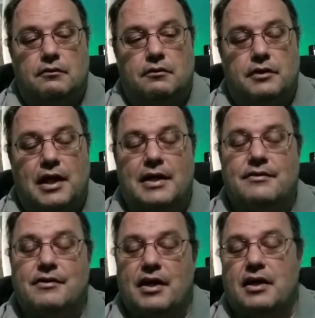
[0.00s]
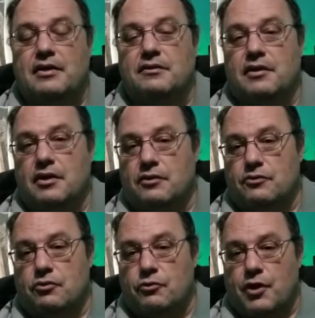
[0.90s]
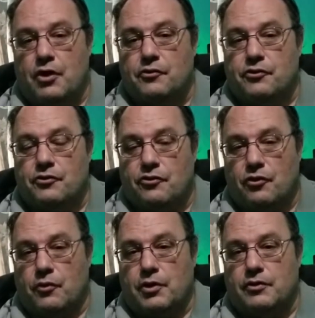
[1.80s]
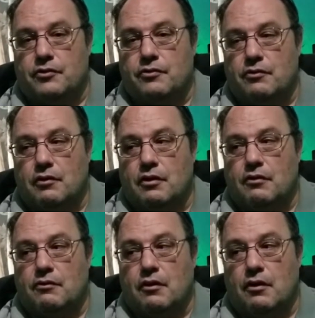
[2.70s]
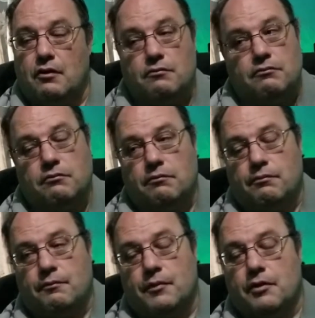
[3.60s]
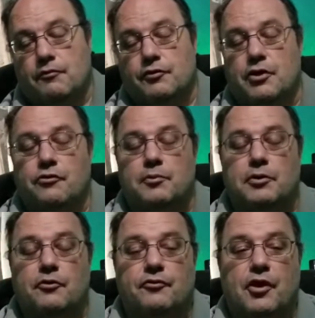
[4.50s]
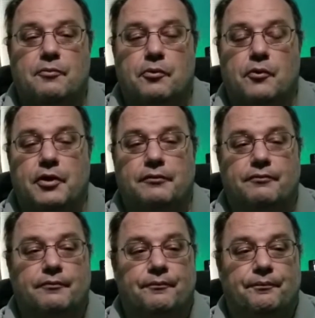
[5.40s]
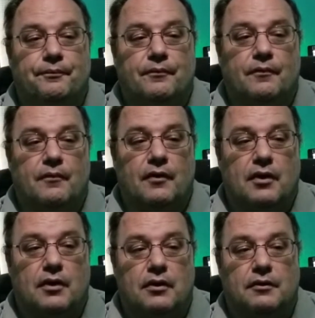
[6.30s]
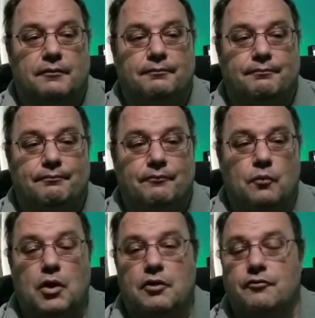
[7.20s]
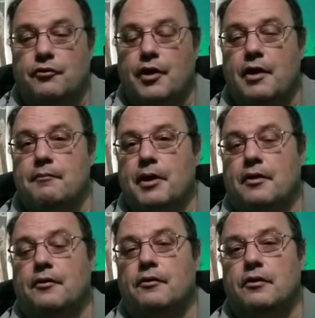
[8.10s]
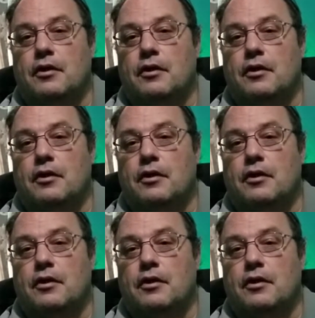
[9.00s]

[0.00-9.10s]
ninety-eight and two thousand series and uh, Flight Simulator five point one for that matter,